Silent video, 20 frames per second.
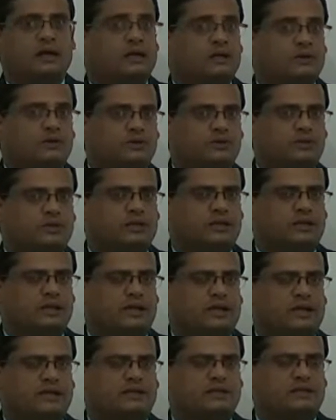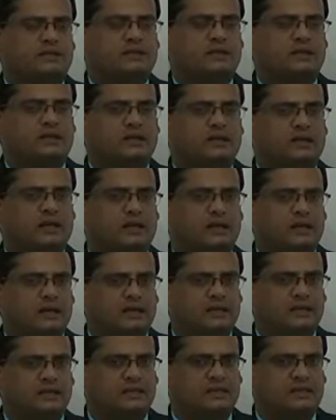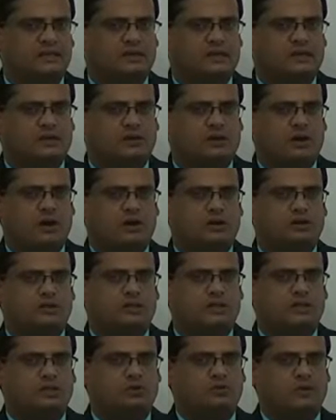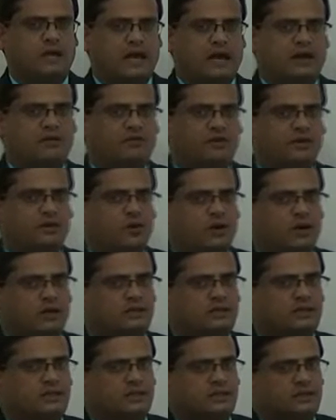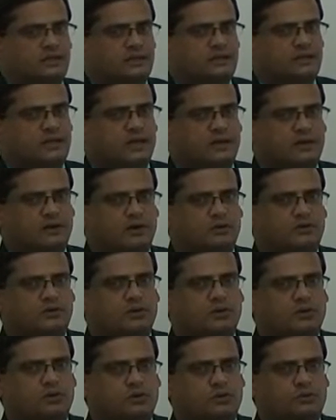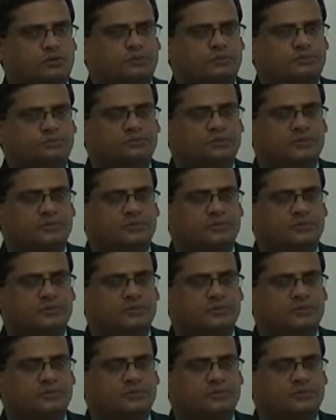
using the latest internet technology to be every knowledge seekers across the globe.